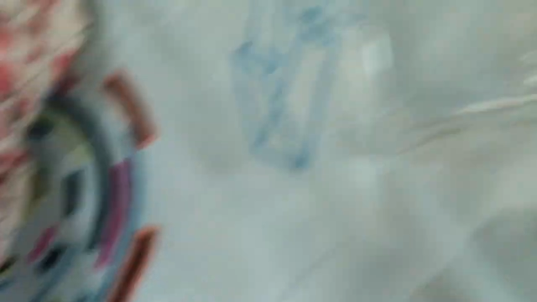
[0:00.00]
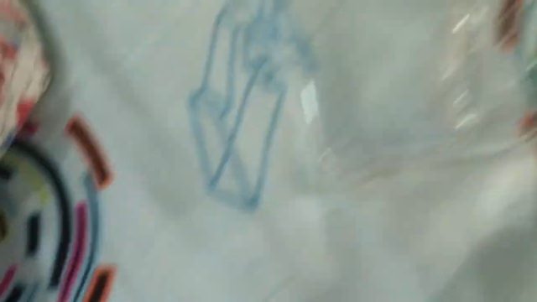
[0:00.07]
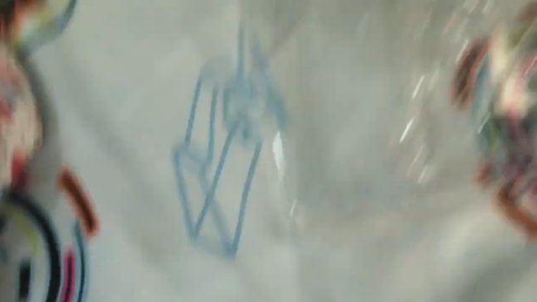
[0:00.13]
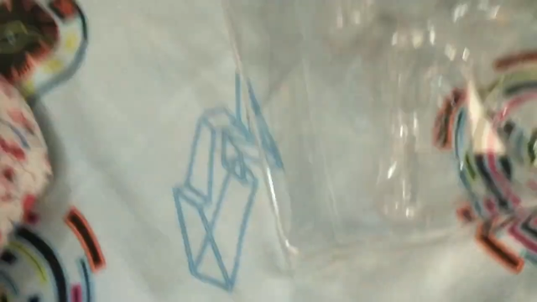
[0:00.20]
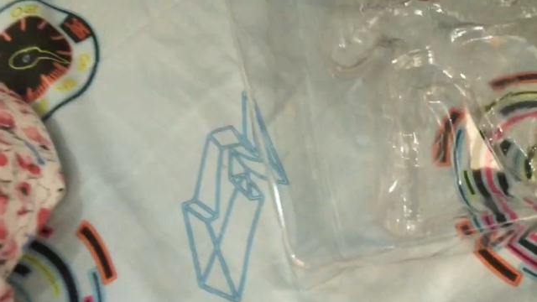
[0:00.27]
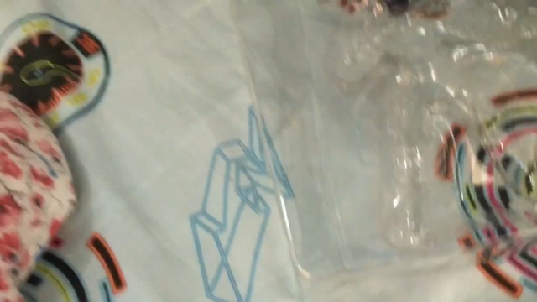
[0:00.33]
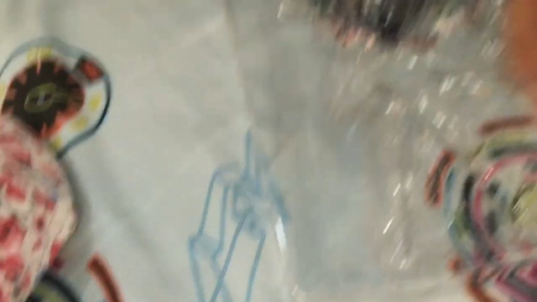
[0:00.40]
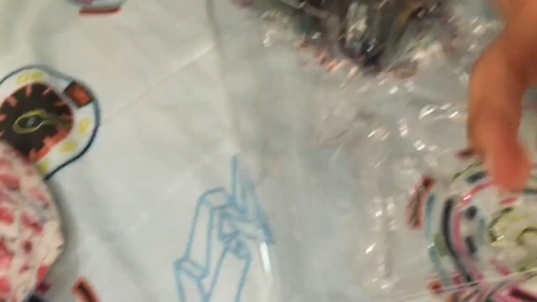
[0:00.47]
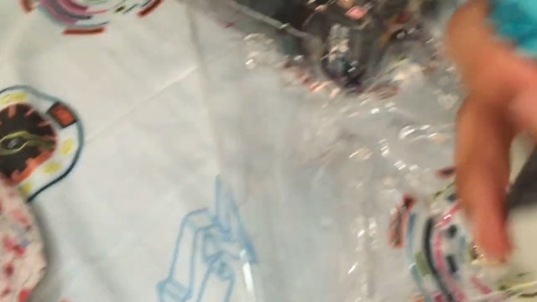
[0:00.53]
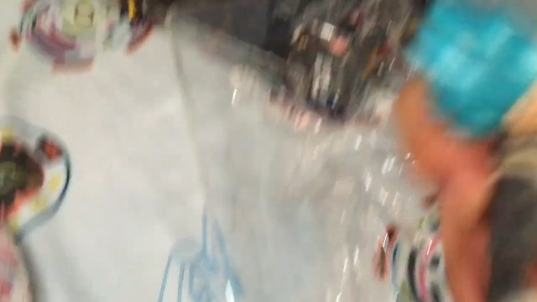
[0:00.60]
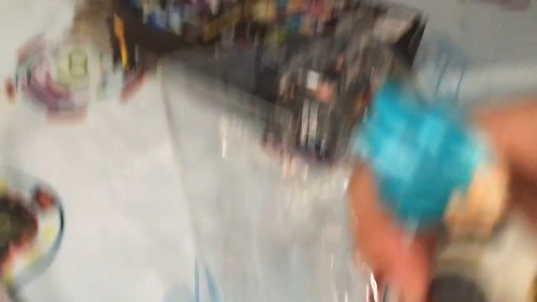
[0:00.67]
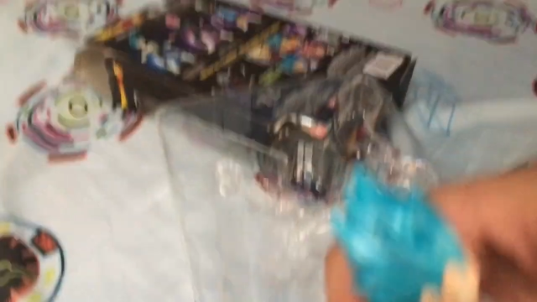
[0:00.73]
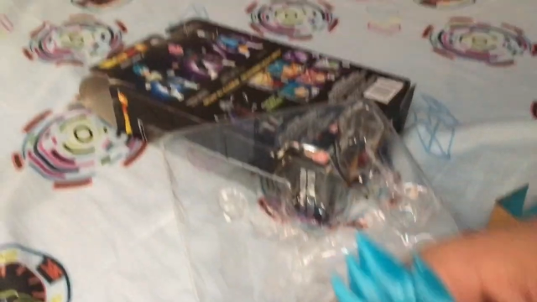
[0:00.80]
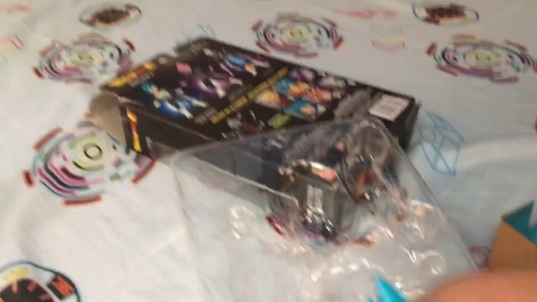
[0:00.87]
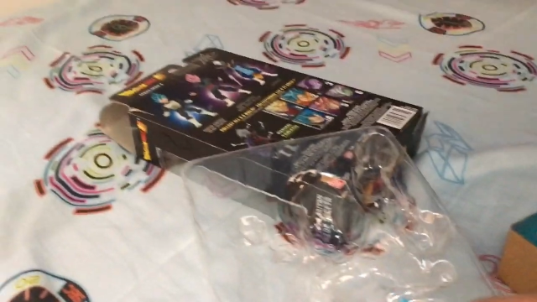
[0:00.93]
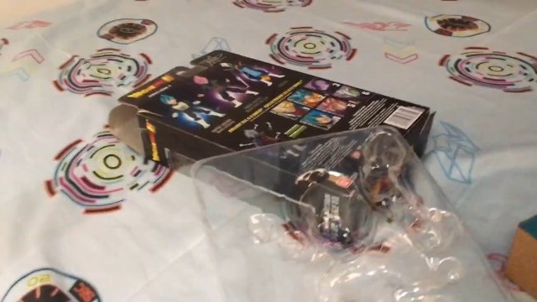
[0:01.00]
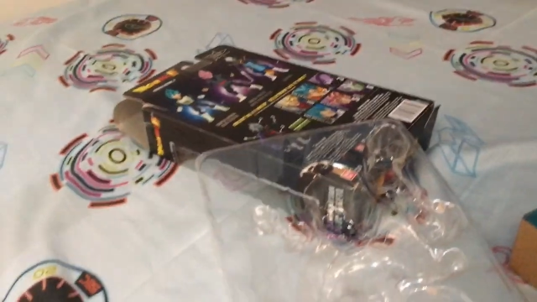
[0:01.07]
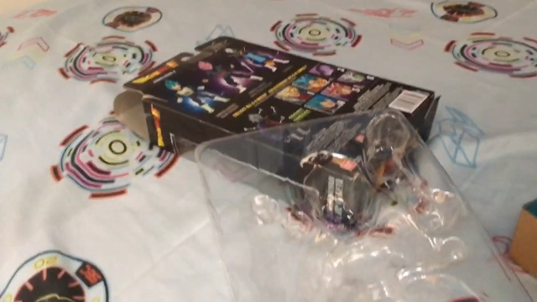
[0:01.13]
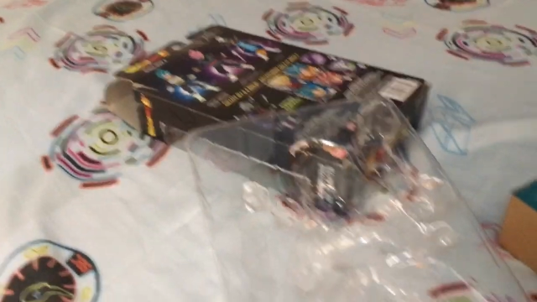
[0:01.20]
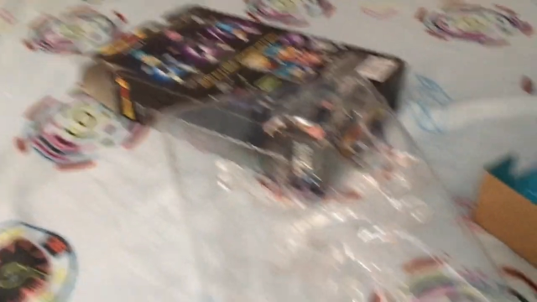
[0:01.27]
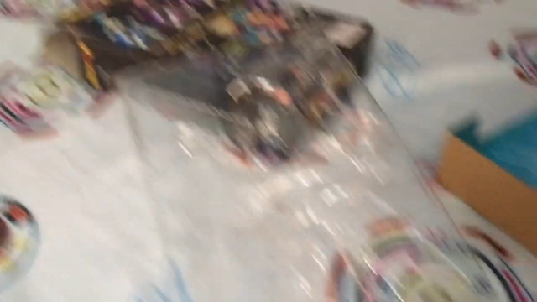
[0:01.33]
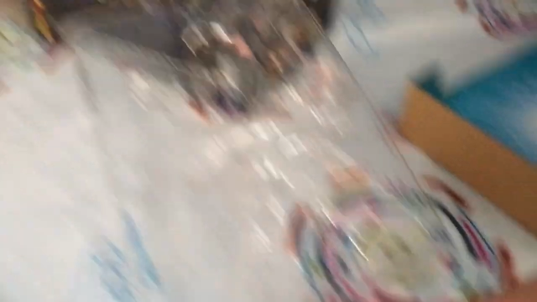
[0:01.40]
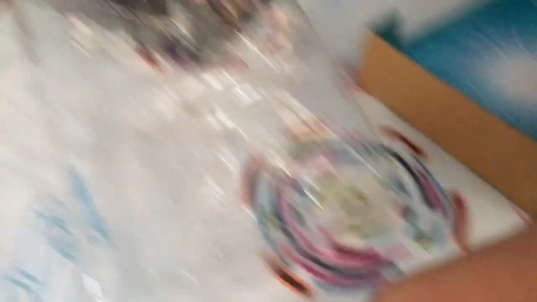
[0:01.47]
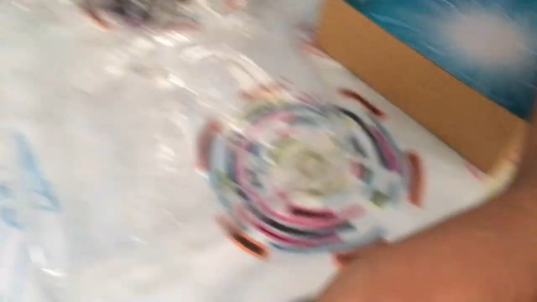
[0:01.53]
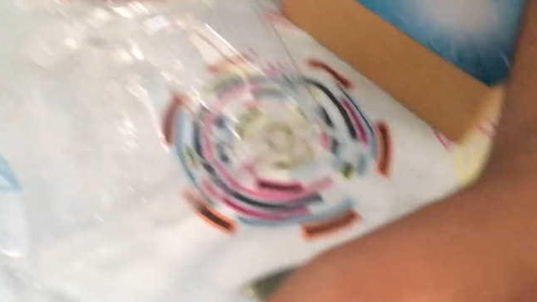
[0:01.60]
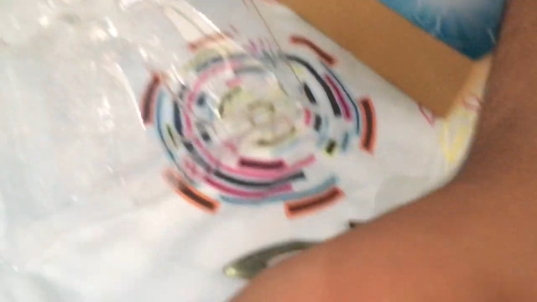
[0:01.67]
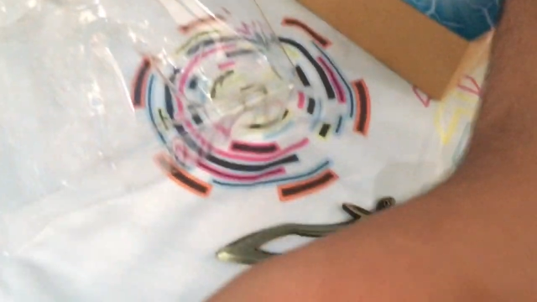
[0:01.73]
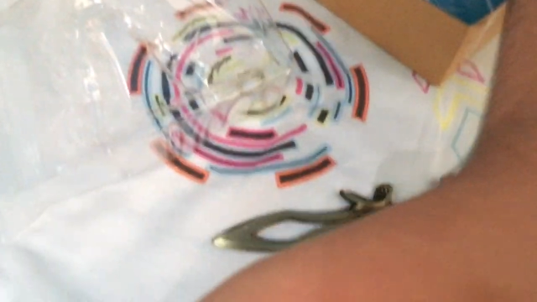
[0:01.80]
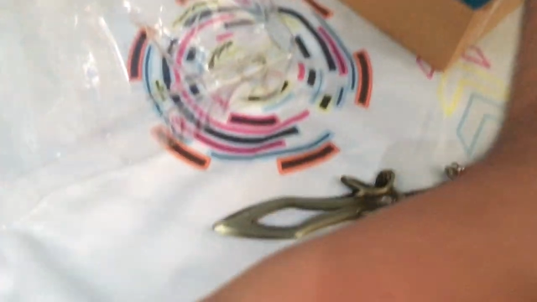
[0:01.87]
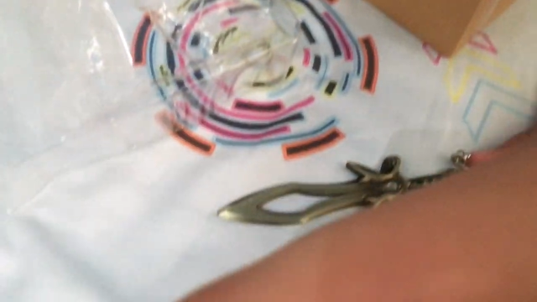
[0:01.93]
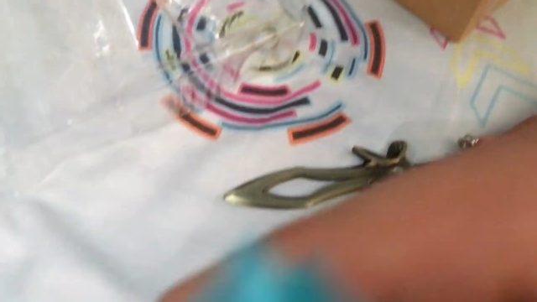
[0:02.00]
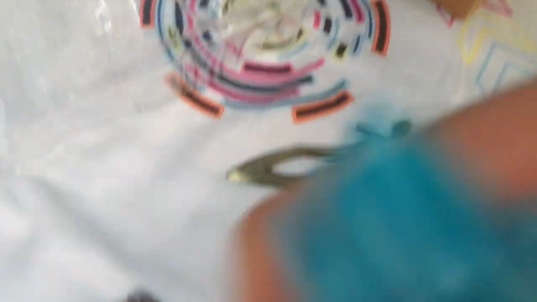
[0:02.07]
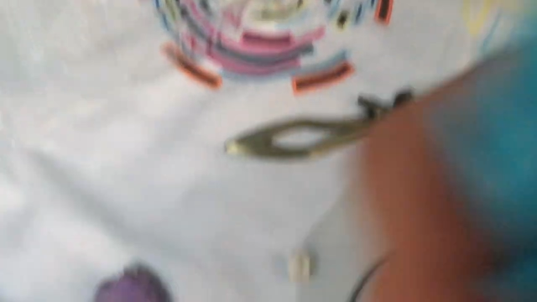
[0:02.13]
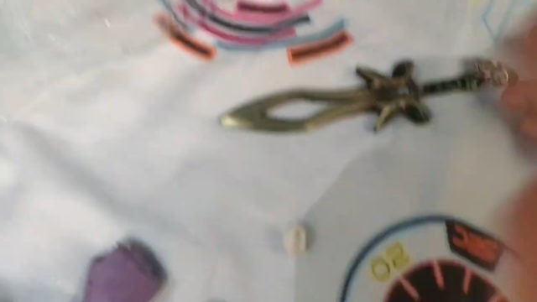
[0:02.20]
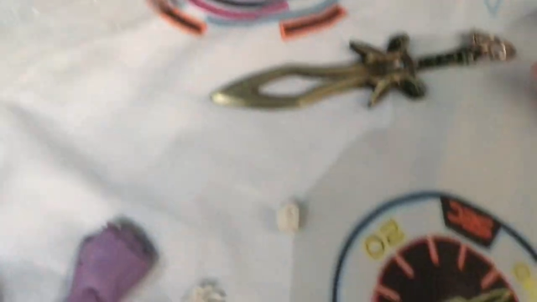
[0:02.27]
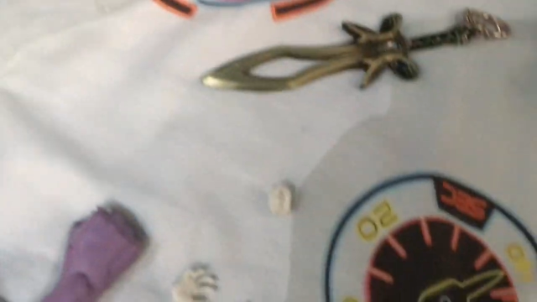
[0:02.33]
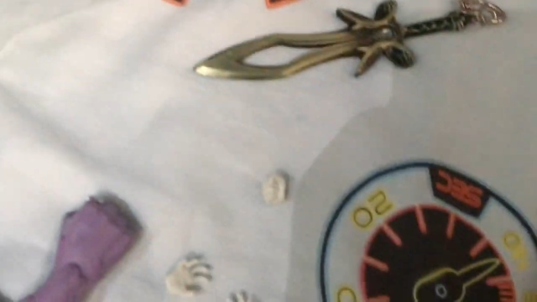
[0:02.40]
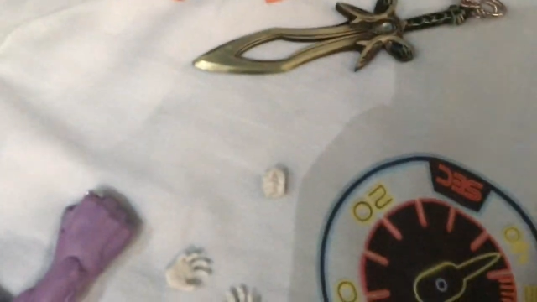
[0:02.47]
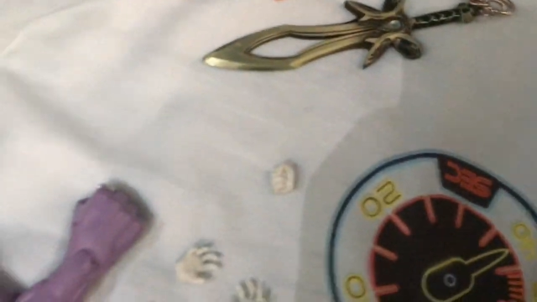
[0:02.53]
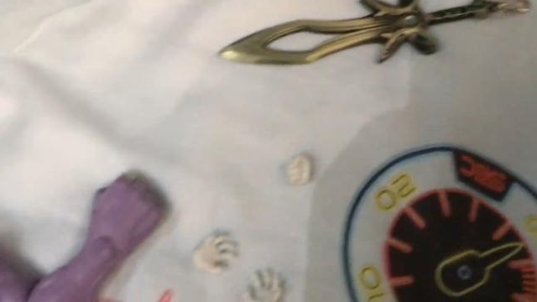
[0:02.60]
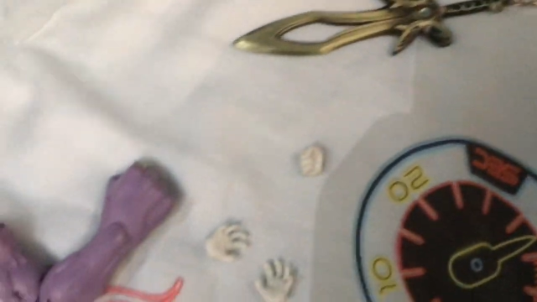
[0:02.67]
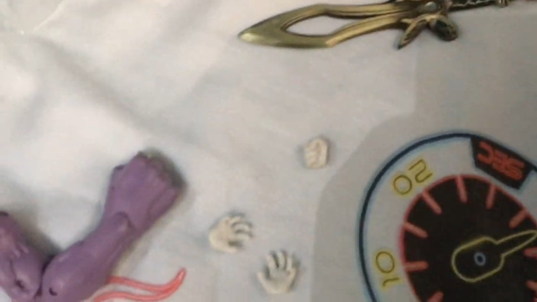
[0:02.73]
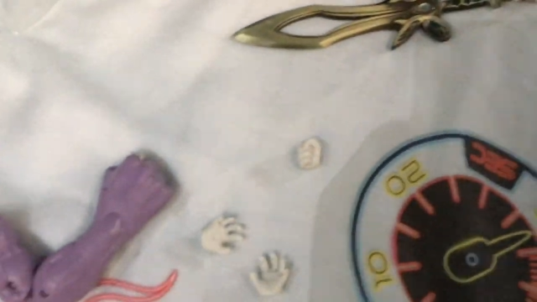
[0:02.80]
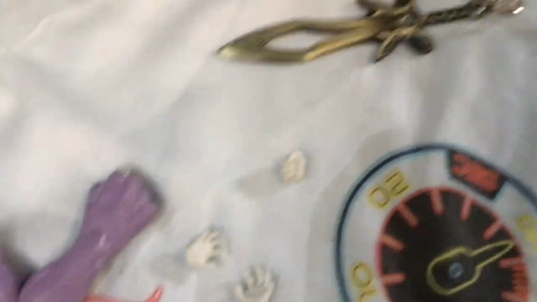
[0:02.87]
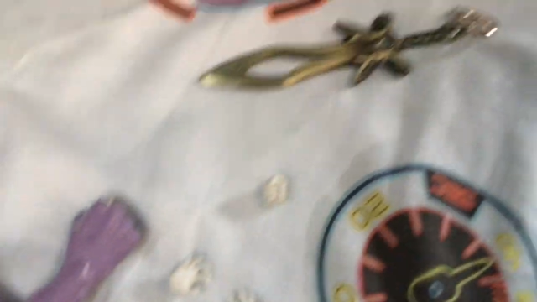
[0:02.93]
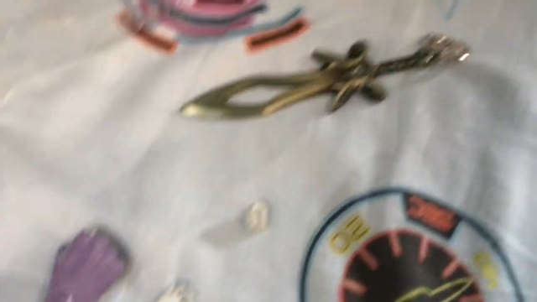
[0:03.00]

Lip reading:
No face is visible, so there are no lips to read.